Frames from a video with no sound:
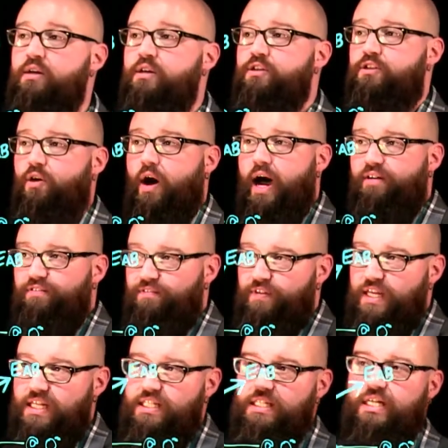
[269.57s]
So
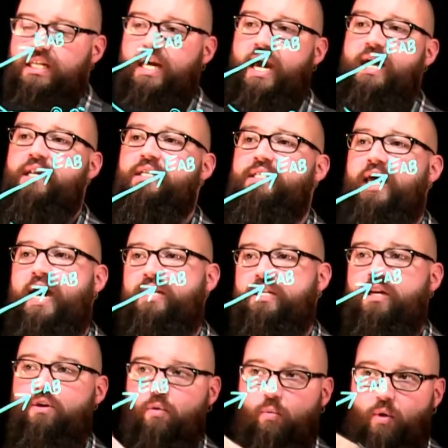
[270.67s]
VC to N is at
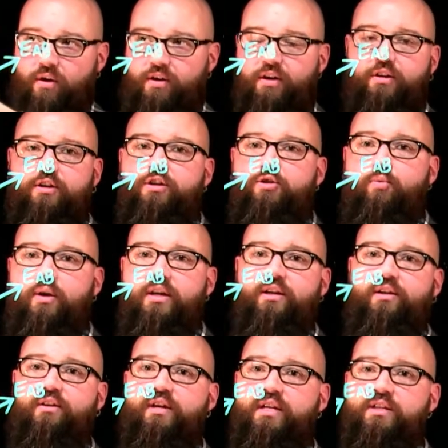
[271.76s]
120
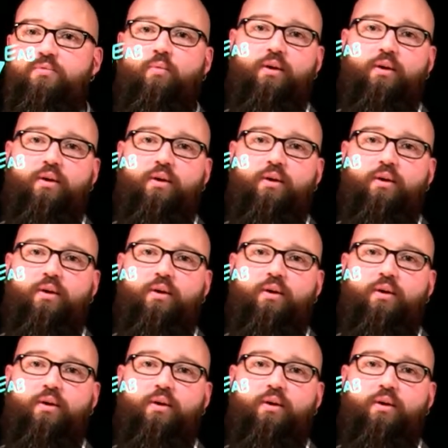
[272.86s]
degrees,